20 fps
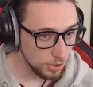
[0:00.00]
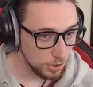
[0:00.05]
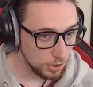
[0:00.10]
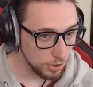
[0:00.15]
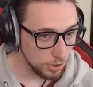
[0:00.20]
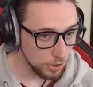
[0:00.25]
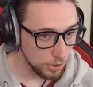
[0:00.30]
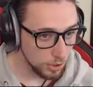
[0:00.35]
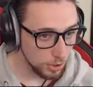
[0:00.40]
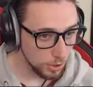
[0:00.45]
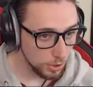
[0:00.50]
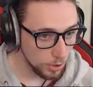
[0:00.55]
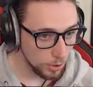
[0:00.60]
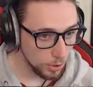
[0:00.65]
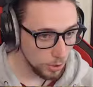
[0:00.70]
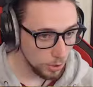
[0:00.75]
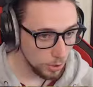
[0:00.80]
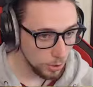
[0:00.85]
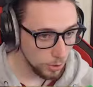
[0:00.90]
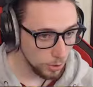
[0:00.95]

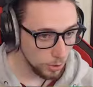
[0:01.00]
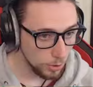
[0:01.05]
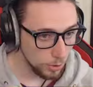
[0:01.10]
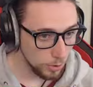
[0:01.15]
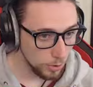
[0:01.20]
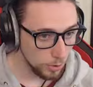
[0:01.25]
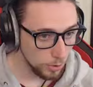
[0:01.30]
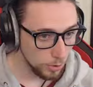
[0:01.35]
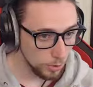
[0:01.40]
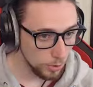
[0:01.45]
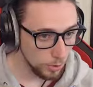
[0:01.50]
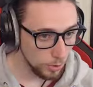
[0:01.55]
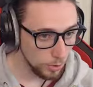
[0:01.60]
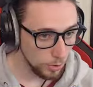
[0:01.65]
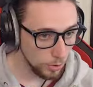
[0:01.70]
(silence)